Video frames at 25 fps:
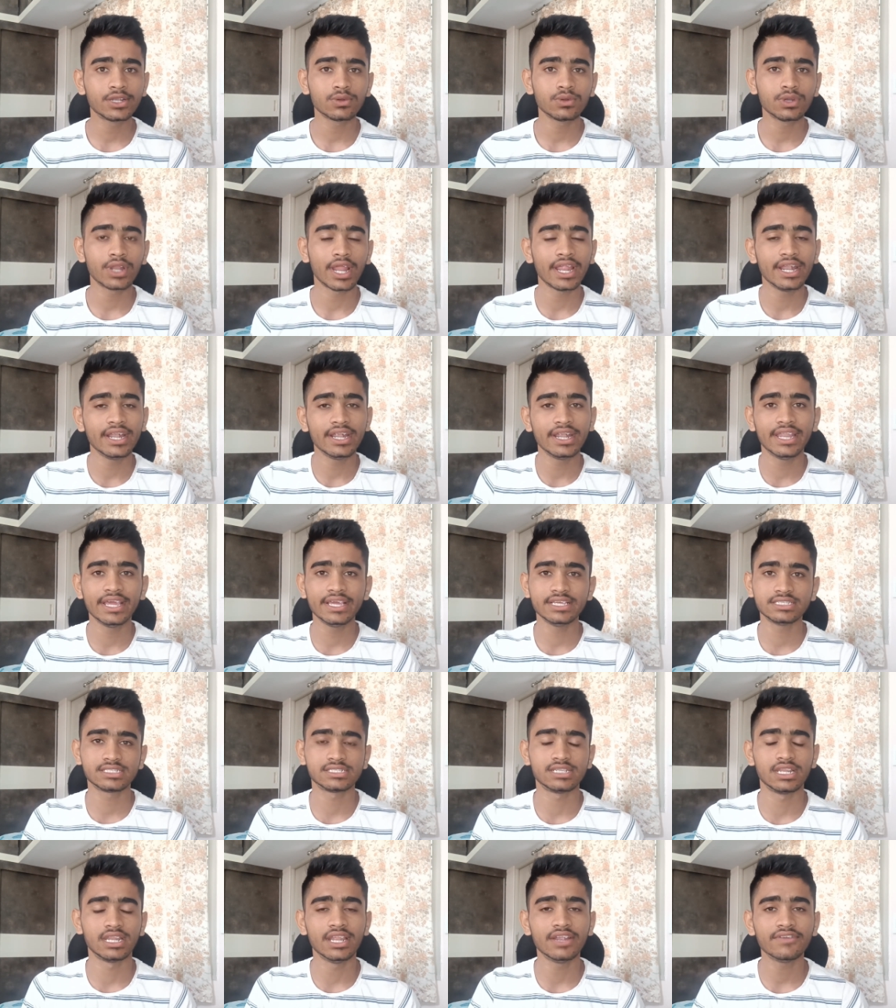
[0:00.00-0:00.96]
to 9
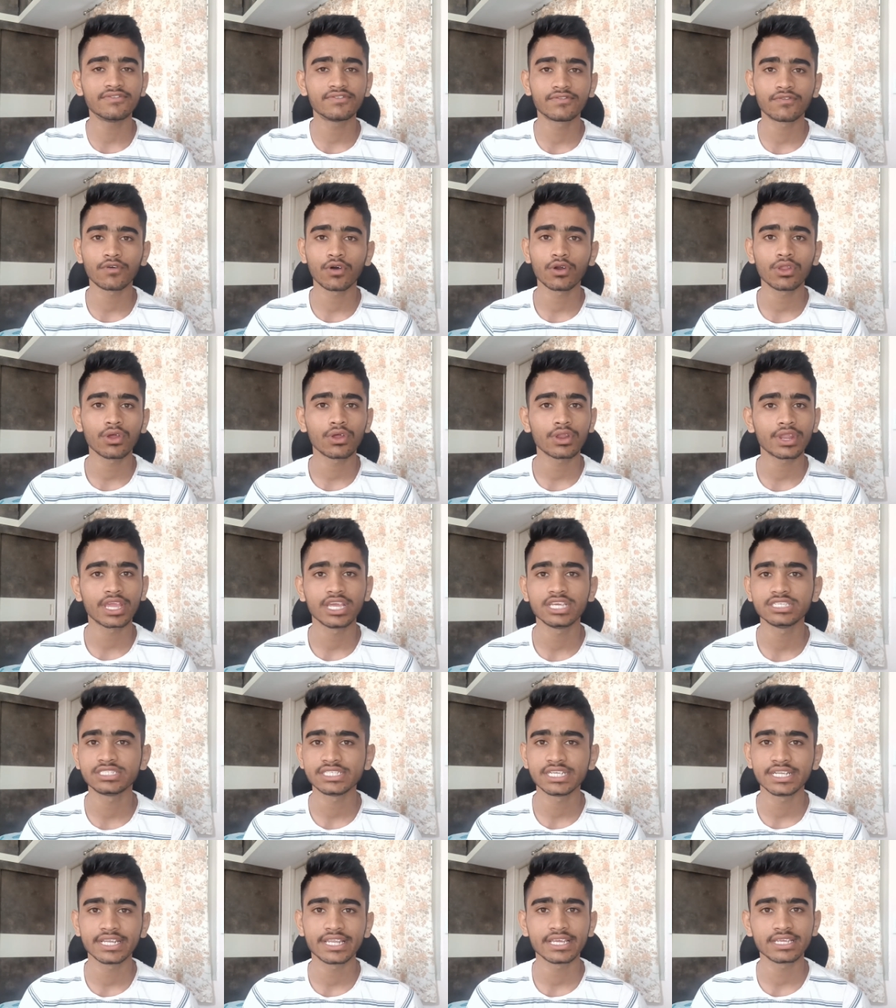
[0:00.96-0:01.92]
days left for your
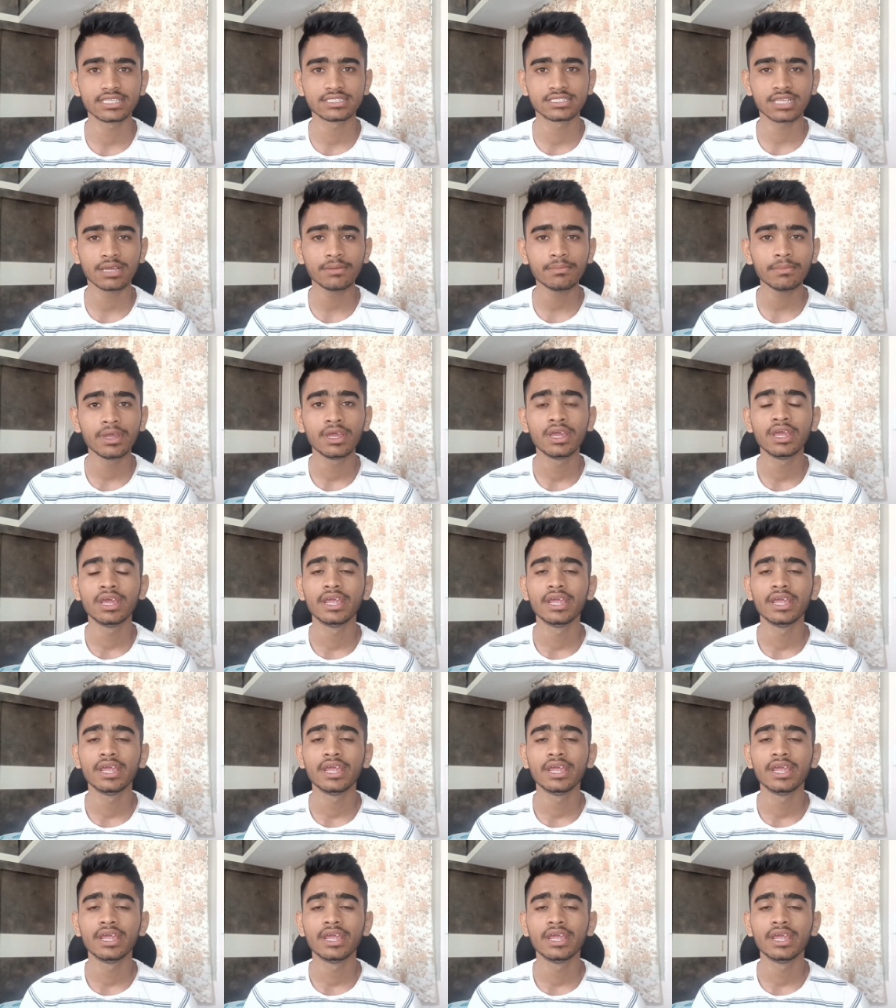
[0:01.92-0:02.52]
KCET exam,